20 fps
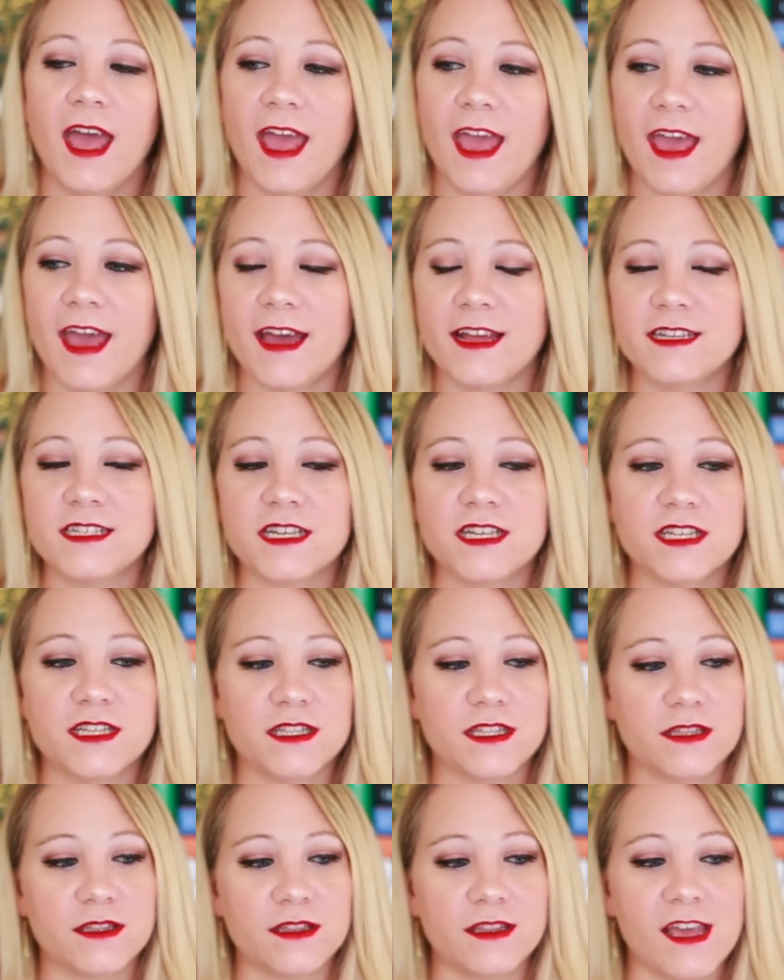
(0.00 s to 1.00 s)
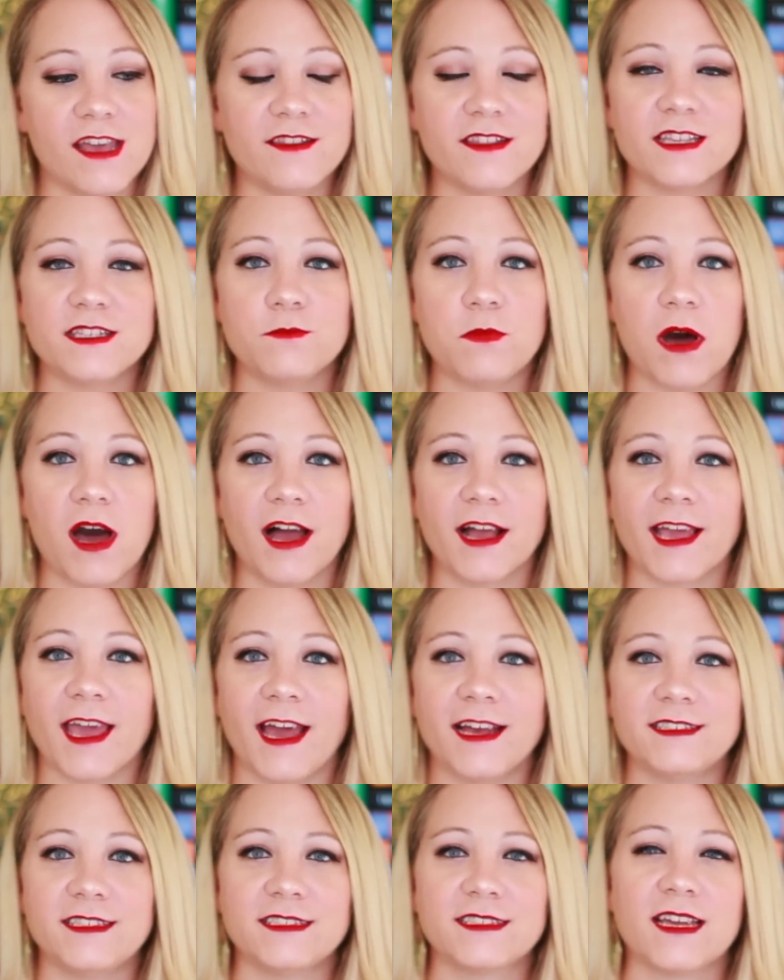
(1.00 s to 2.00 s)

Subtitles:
And in this podcast,